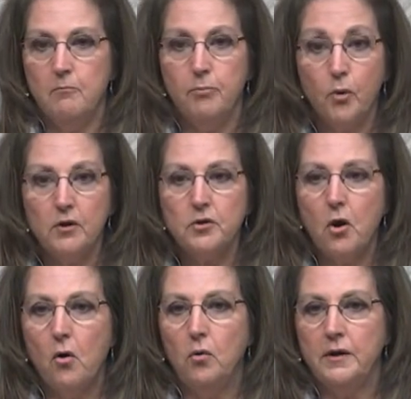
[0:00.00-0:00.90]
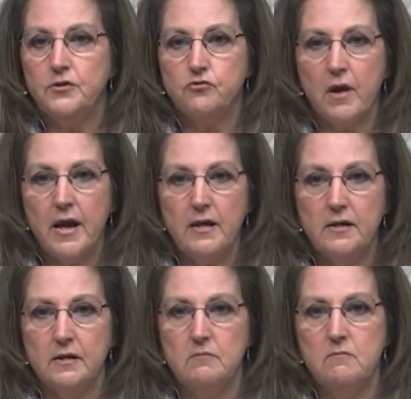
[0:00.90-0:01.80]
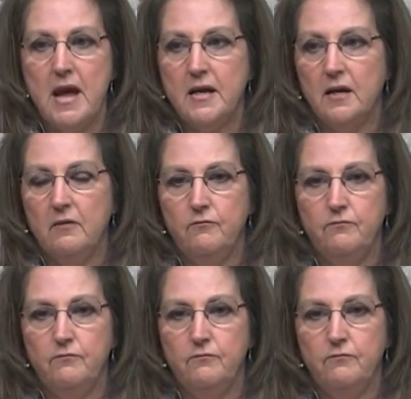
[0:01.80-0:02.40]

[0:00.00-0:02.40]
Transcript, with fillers: boiled whole and drained, and make a